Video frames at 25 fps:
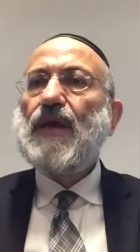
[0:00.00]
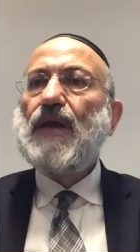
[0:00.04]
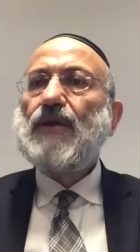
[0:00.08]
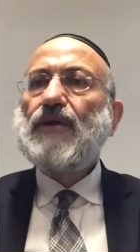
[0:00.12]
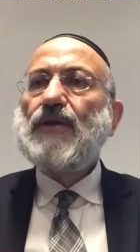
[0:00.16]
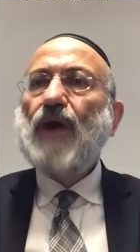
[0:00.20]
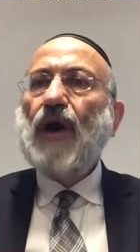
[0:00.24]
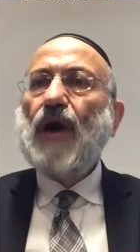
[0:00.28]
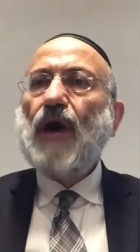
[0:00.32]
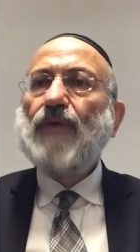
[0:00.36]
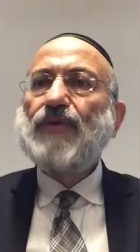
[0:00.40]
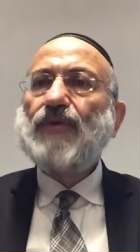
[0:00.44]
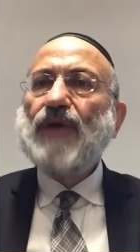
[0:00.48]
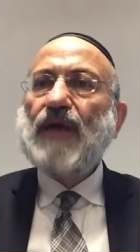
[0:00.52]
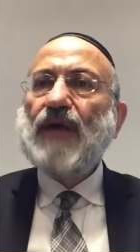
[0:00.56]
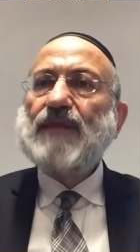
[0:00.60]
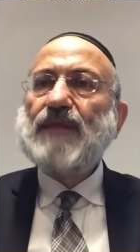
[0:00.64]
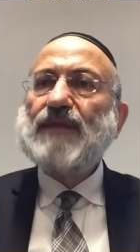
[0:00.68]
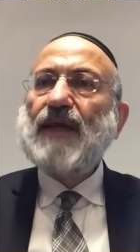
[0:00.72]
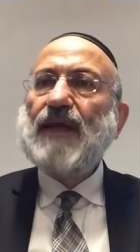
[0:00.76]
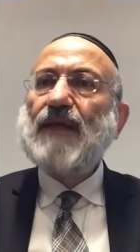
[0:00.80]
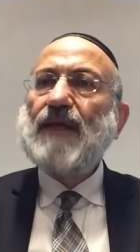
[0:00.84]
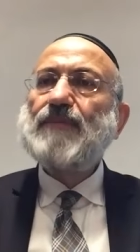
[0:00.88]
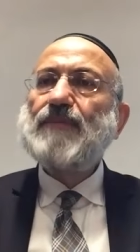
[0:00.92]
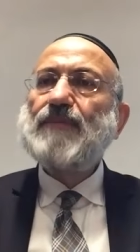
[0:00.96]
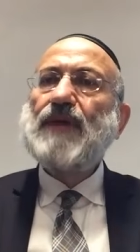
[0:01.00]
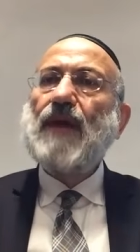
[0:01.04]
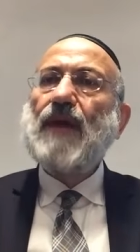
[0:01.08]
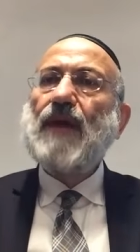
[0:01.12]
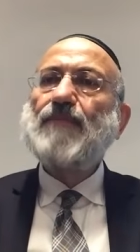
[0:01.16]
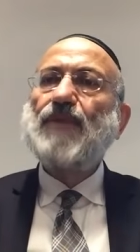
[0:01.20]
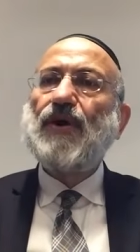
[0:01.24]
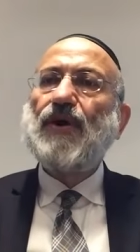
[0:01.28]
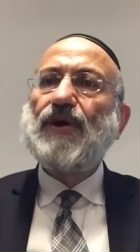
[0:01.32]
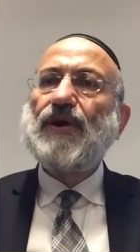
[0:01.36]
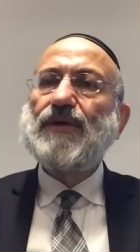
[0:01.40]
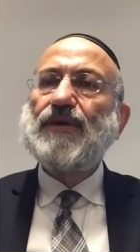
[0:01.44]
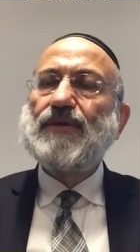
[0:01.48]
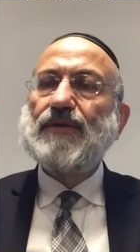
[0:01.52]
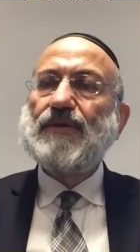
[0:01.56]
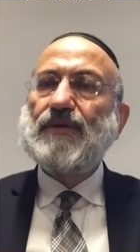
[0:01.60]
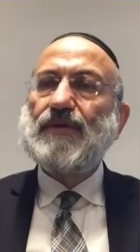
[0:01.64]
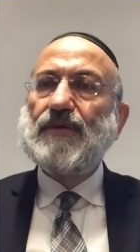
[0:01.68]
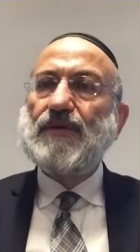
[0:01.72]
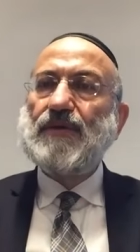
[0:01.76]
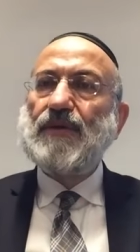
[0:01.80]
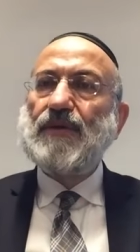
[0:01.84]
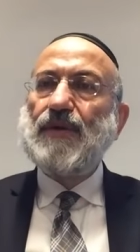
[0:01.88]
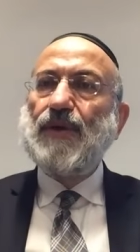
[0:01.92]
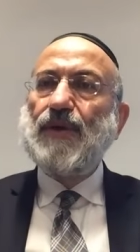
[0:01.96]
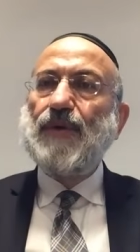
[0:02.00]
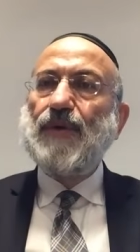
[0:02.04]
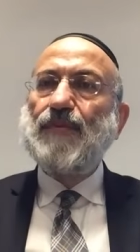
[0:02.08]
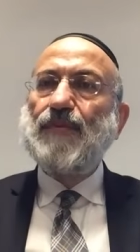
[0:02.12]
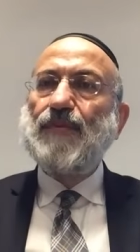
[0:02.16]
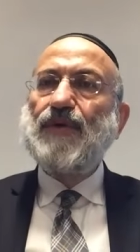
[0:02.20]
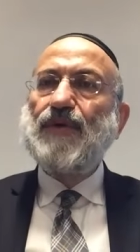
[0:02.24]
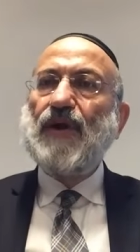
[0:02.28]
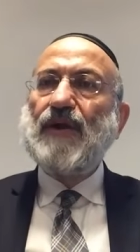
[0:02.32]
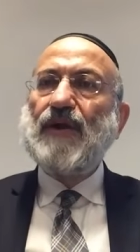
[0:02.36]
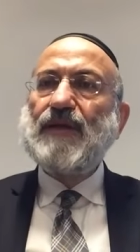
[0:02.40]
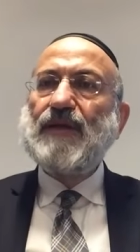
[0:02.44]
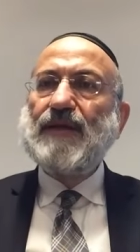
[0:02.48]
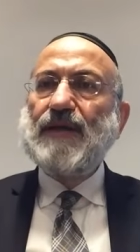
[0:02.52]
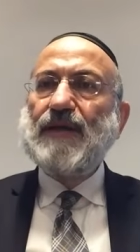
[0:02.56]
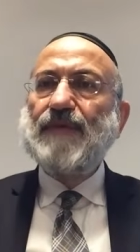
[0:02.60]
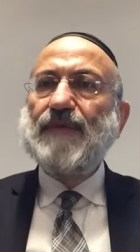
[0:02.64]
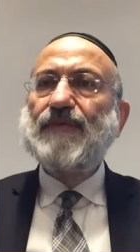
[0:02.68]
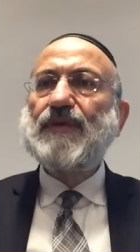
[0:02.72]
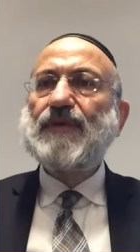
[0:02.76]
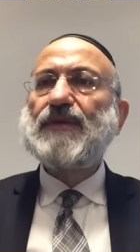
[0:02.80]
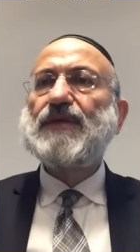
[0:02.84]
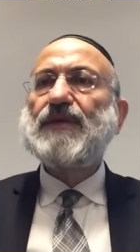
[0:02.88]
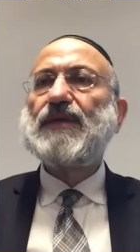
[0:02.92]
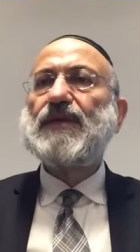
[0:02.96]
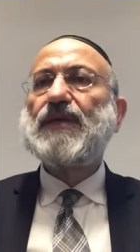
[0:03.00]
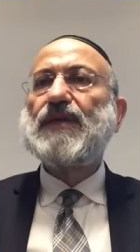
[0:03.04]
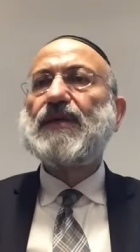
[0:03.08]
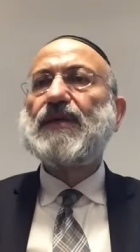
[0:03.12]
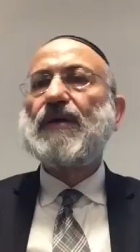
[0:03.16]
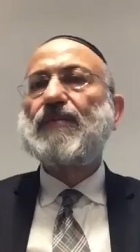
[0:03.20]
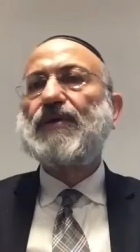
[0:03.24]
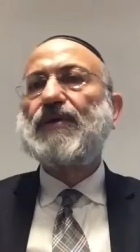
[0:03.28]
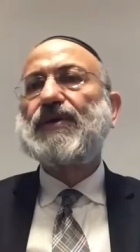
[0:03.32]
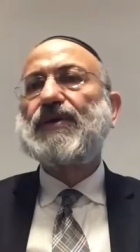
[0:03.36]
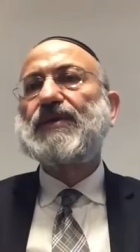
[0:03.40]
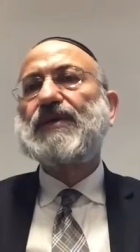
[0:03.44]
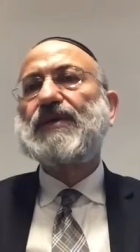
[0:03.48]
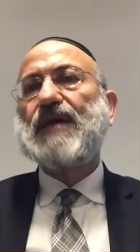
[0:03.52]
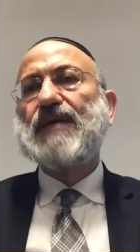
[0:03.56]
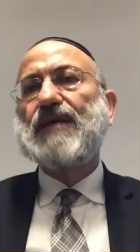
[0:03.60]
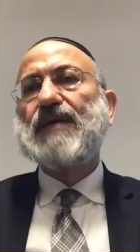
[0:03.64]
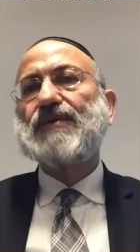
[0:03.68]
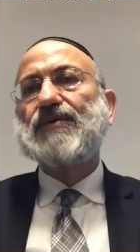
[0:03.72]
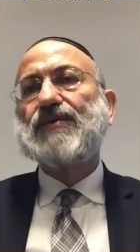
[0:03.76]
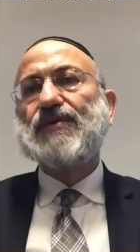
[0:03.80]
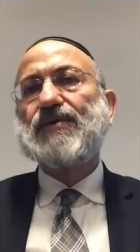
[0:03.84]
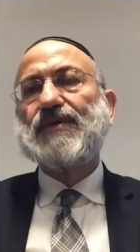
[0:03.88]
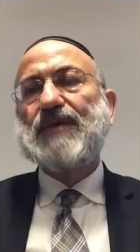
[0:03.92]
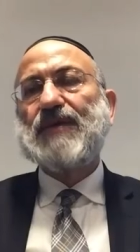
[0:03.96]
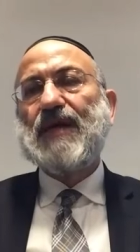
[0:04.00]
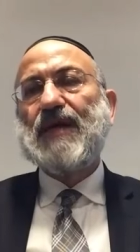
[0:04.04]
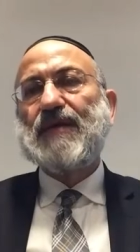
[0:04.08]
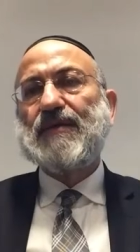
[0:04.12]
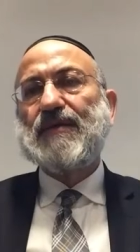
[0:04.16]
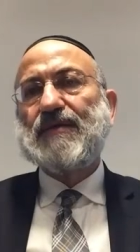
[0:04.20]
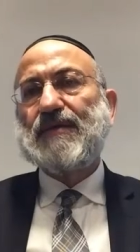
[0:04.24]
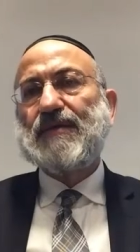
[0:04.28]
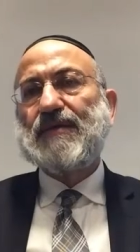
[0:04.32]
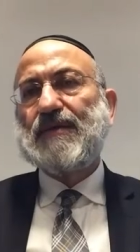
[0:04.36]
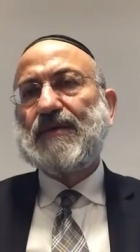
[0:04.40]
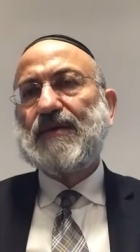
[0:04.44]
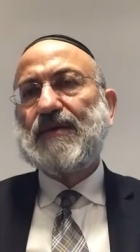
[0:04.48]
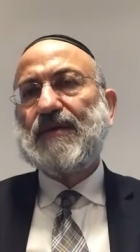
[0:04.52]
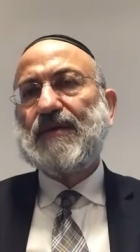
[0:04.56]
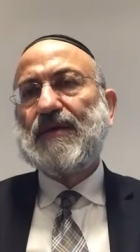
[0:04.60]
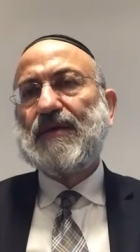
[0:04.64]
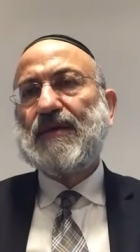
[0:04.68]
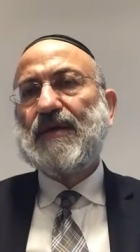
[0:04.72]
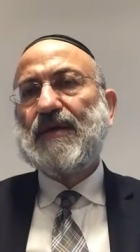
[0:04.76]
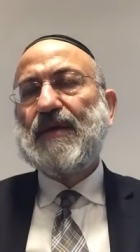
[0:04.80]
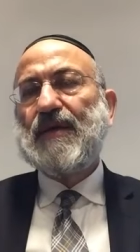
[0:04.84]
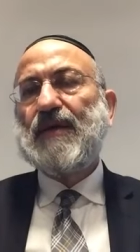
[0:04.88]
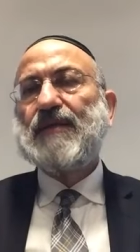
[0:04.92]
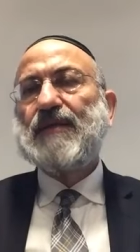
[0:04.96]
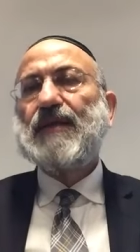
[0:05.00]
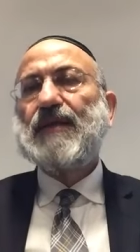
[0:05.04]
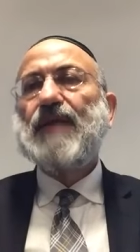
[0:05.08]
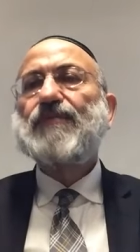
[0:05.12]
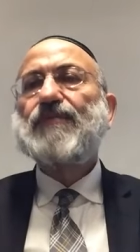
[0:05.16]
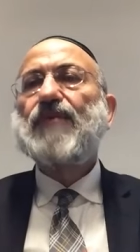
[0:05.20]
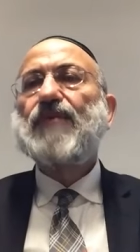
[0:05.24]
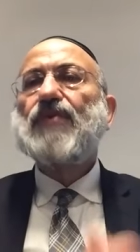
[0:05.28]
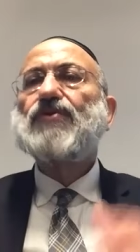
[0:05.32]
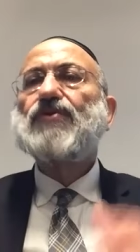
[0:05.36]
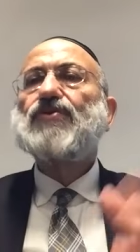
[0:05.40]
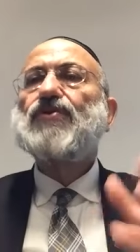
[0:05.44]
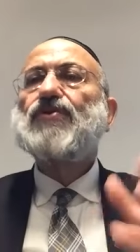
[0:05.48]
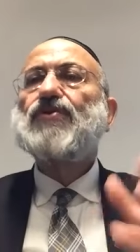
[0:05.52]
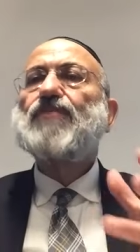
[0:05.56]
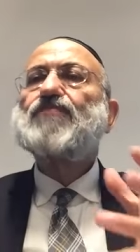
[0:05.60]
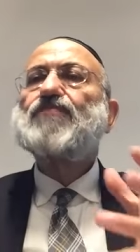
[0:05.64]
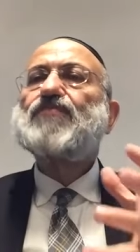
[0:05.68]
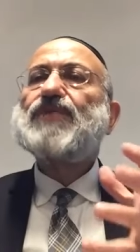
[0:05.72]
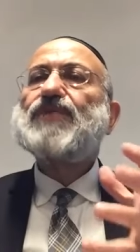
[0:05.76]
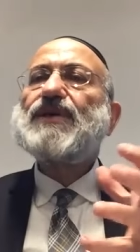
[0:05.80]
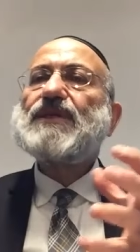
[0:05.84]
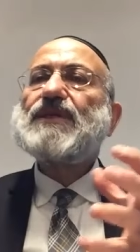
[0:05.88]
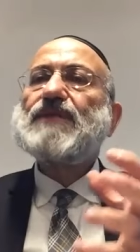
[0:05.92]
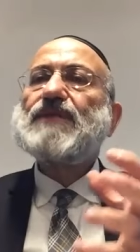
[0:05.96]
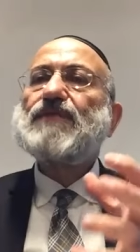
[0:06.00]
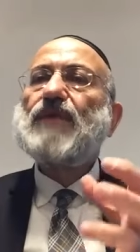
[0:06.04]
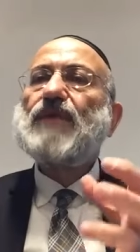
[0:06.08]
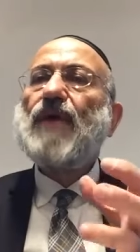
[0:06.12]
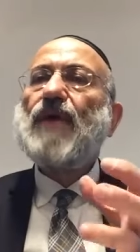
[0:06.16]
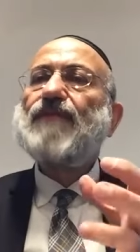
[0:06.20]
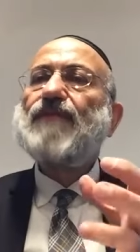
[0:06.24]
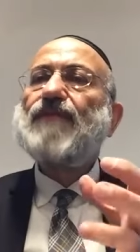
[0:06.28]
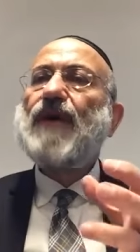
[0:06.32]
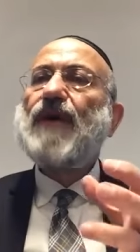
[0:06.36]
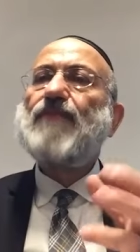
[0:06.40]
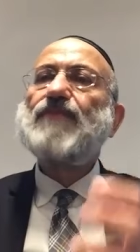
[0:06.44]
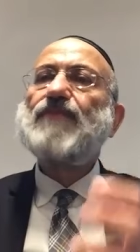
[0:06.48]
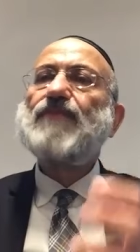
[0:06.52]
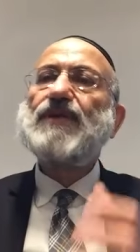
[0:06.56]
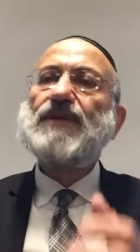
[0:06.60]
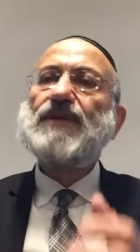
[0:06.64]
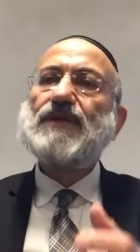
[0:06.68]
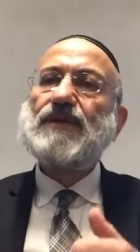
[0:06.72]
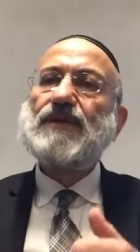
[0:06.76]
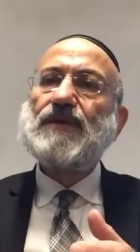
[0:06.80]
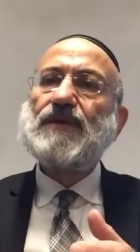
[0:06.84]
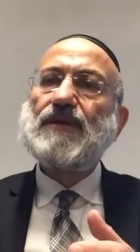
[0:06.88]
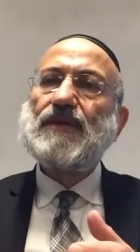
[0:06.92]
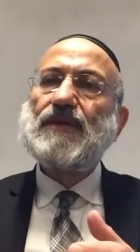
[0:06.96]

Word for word: Now you're going to tell me, Rabbi, we are living in a community and society that we are suppressing our family,